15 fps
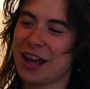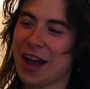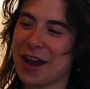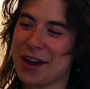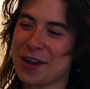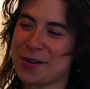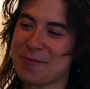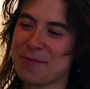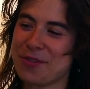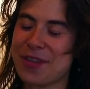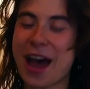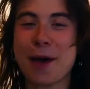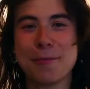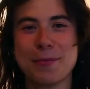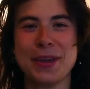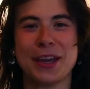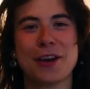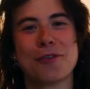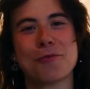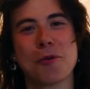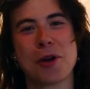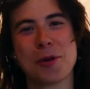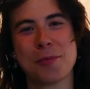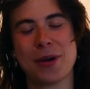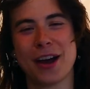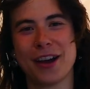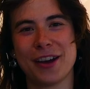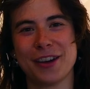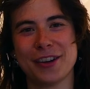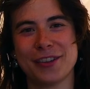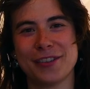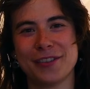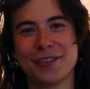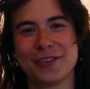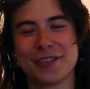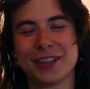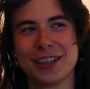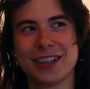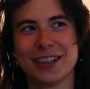that being a form of